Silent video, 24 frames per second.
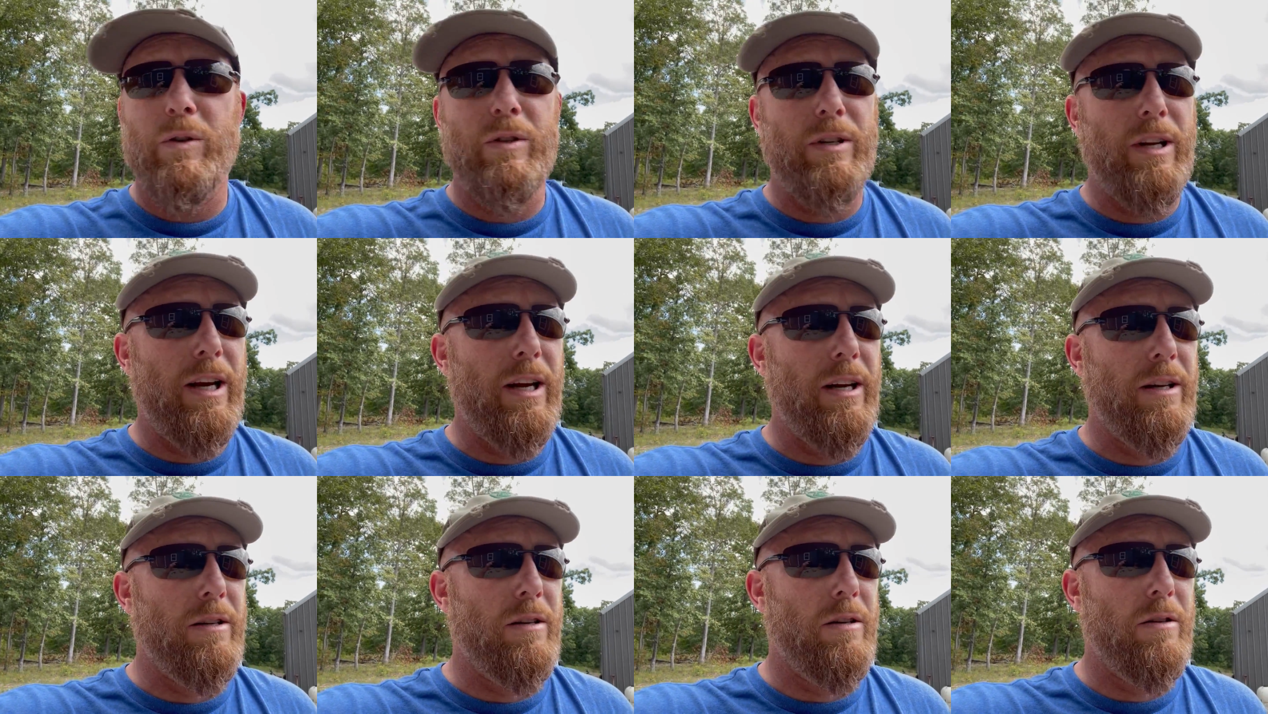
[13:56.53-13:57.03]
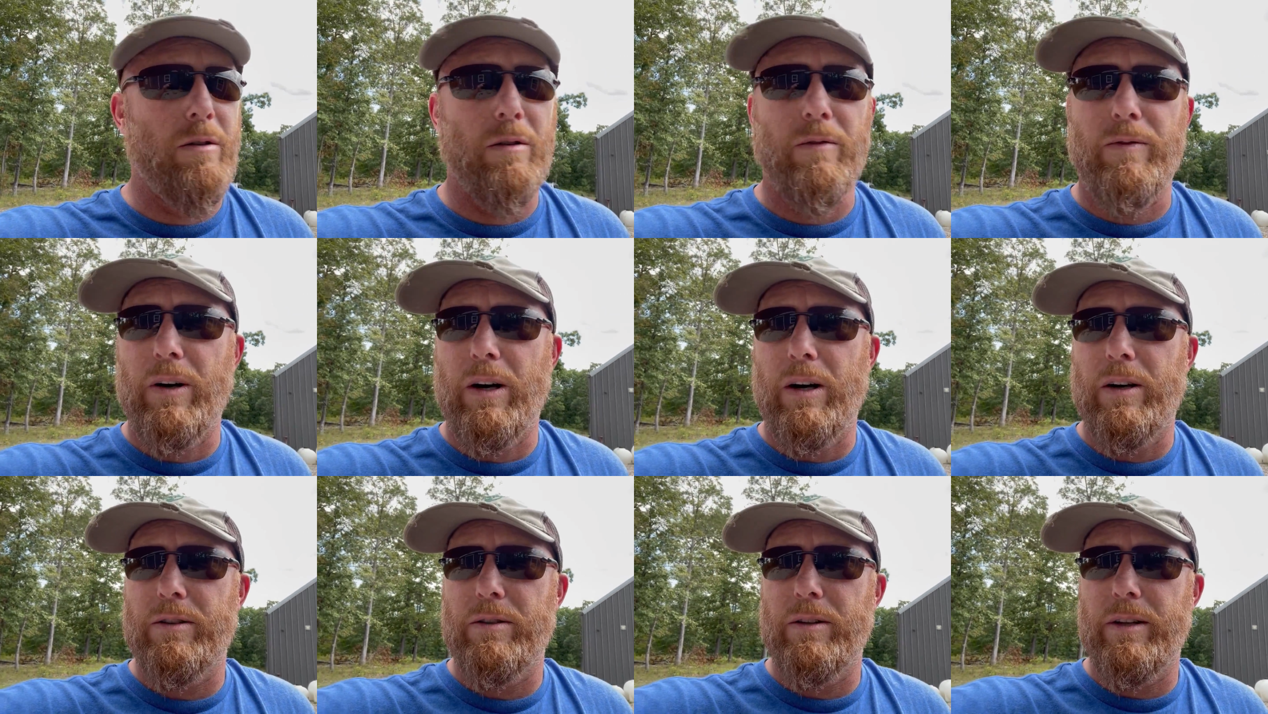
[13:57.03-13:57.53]
stings so
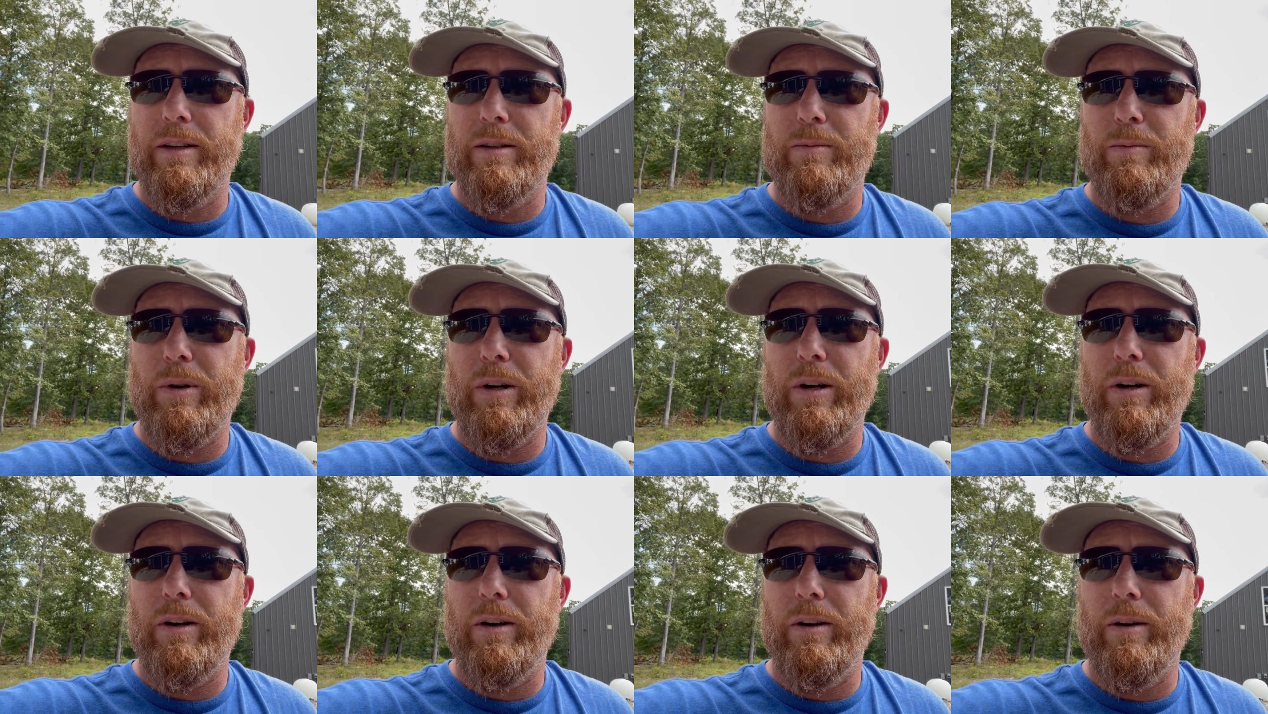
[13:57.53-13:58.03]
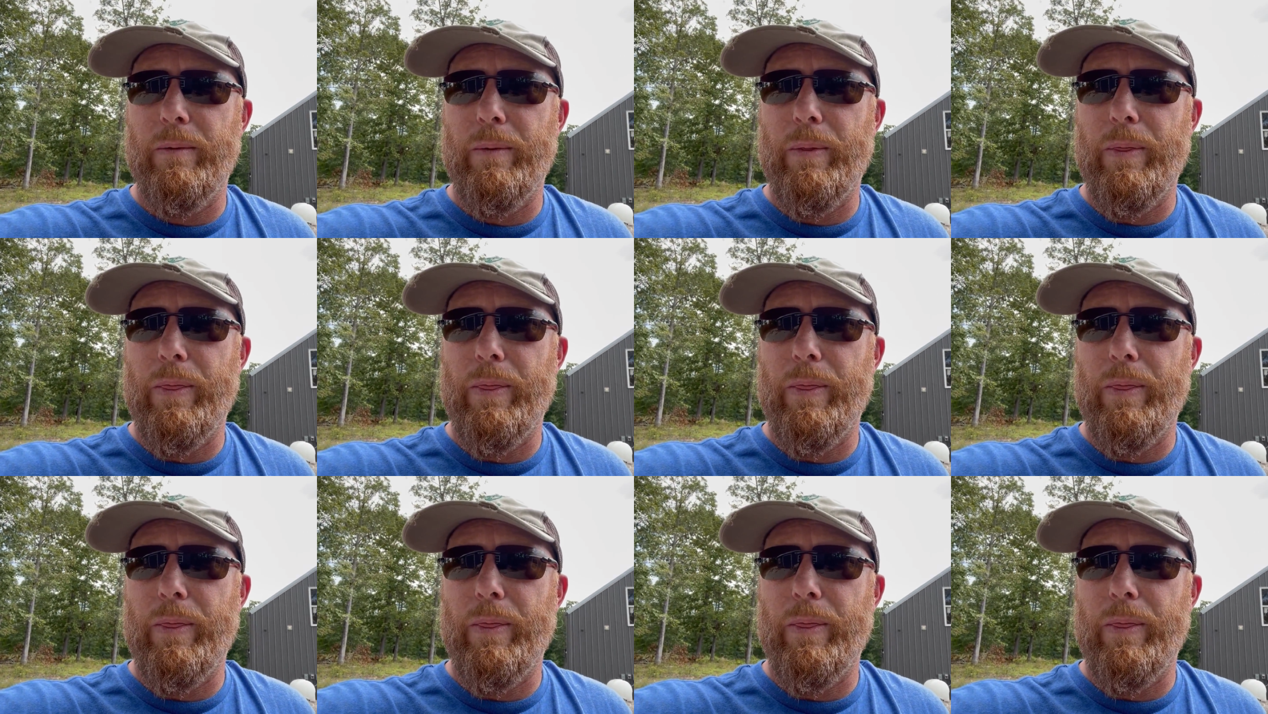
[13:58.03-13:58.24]
far, so that's pretty good.